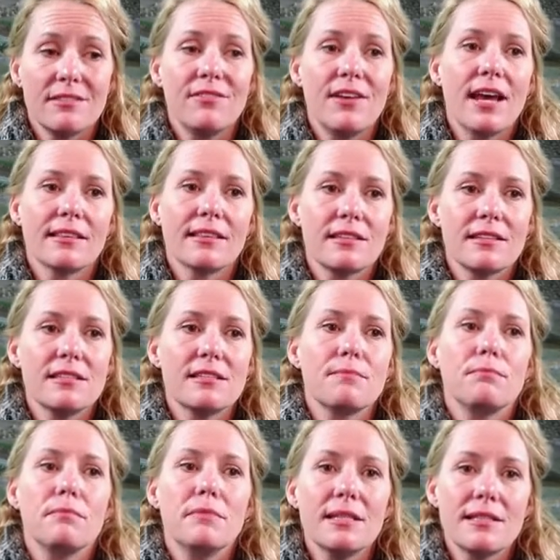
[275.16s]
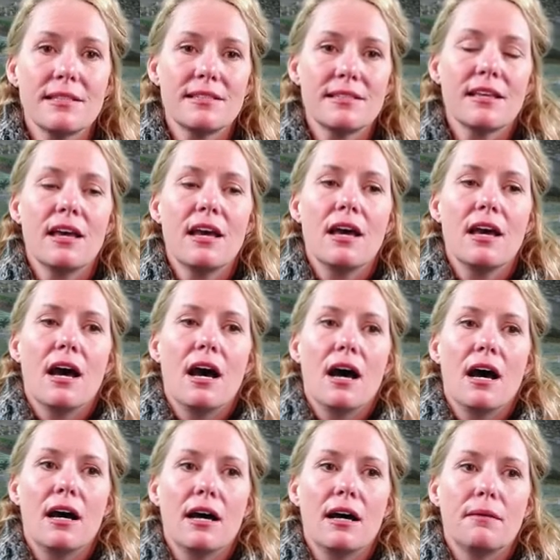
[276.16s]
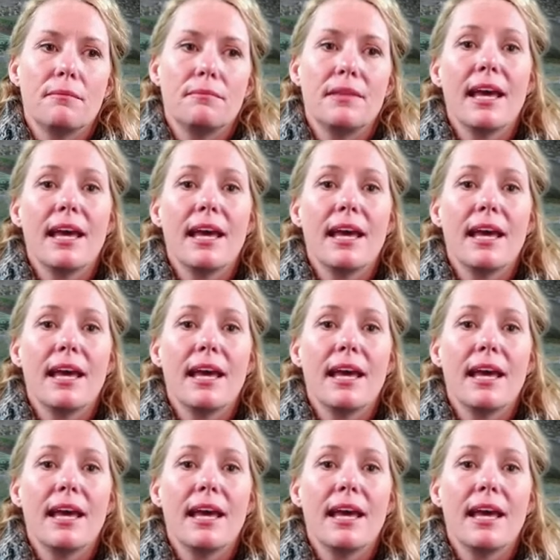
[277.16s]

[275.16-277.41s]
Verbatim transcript: in fact, this meets um,